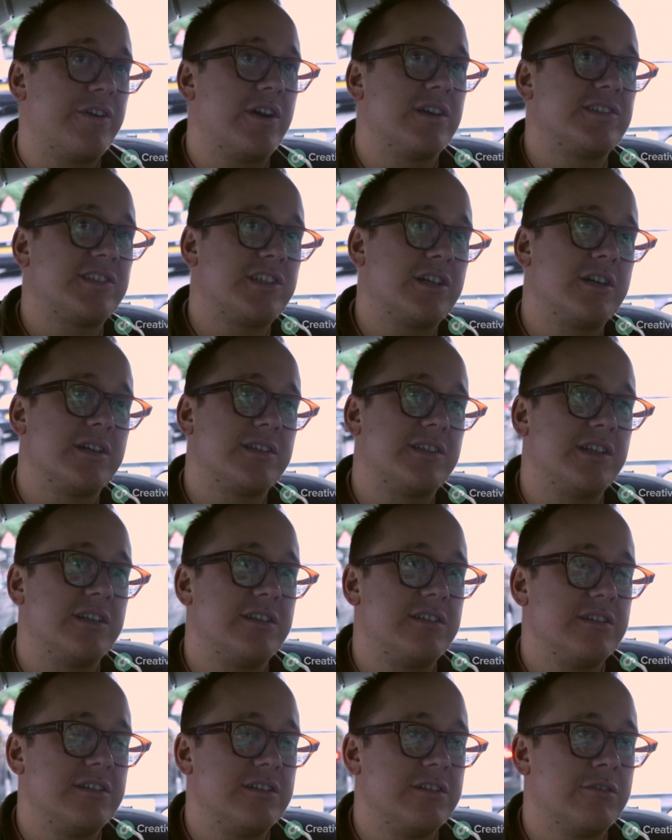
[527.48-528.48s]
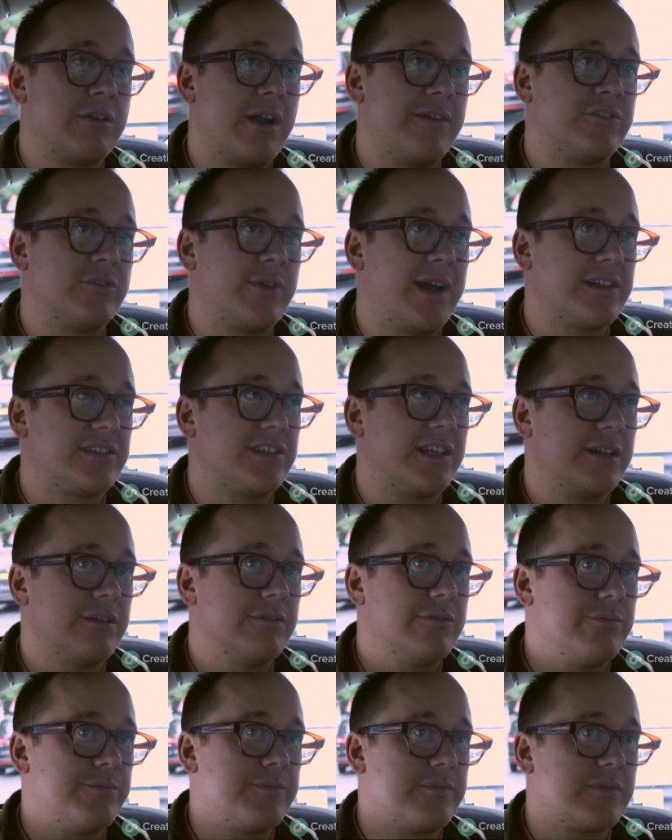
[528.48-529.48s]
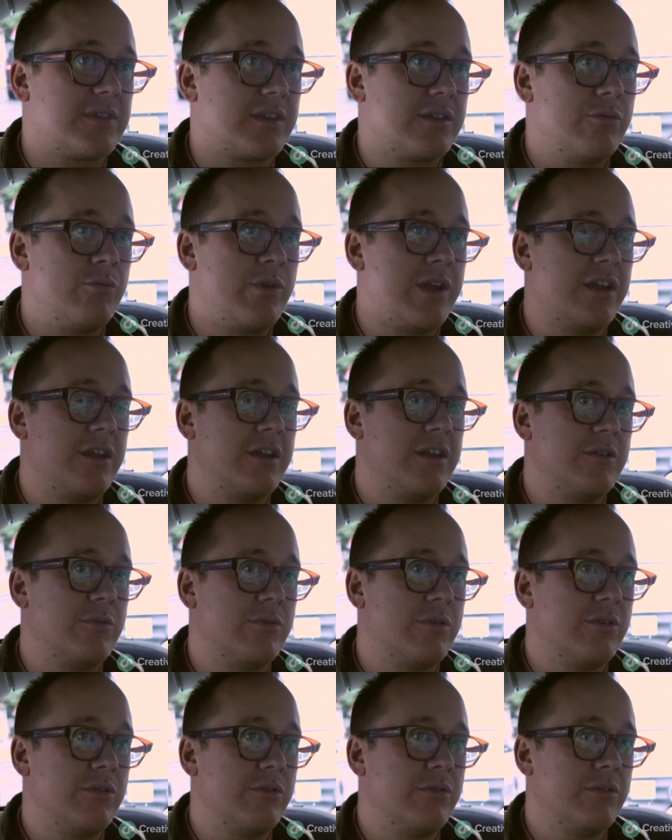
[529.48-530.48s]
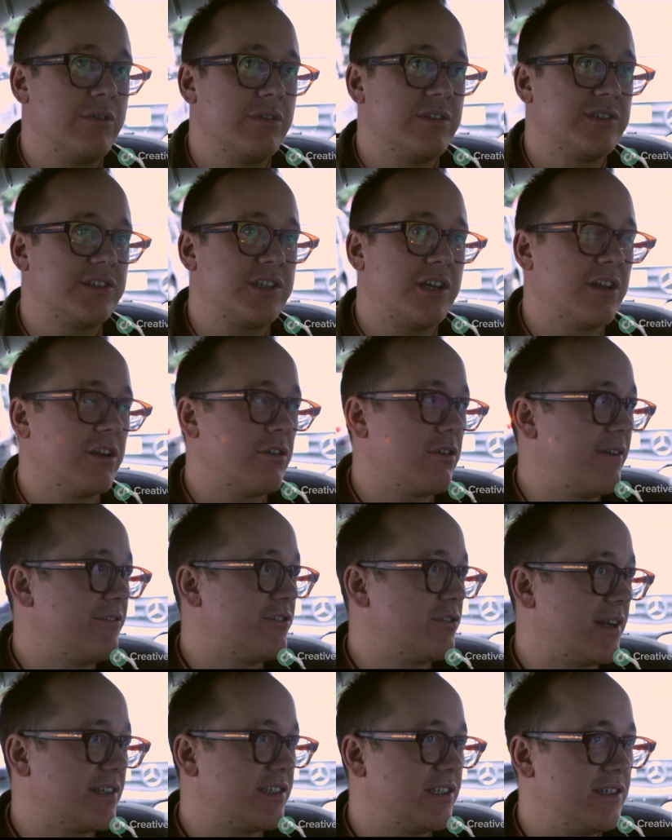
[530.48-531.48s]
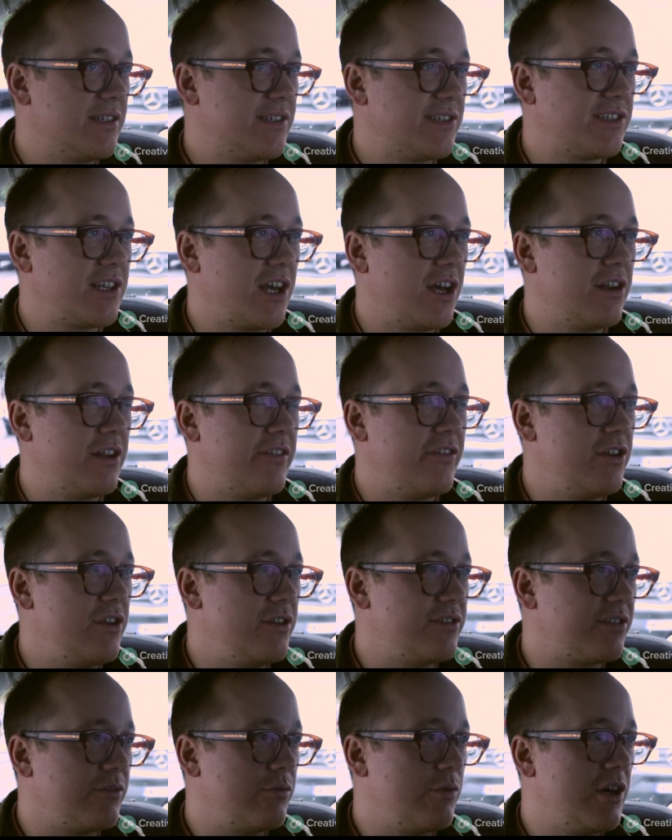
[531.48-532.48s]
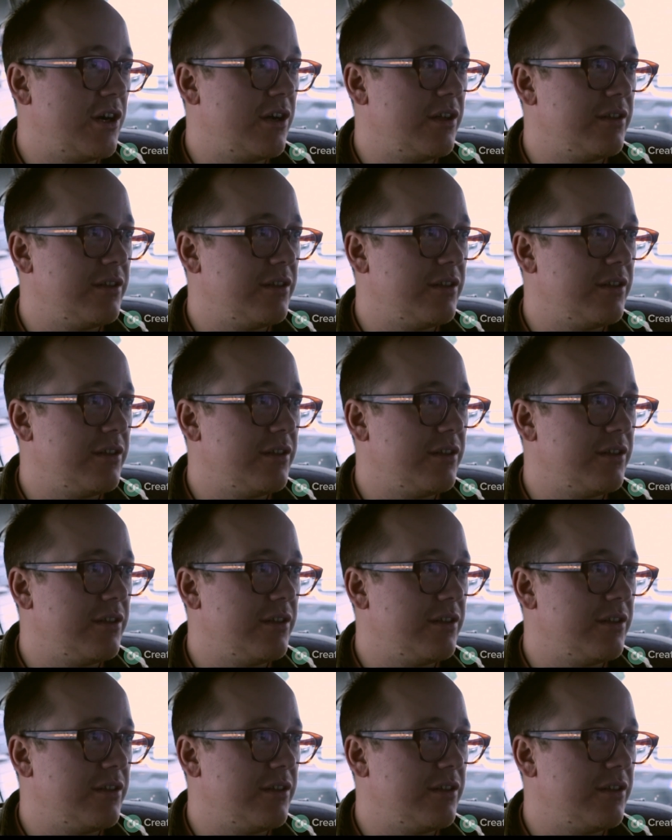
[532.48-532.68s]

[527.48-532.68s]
we first started creative directing, we started creative directing The Sun and the News of the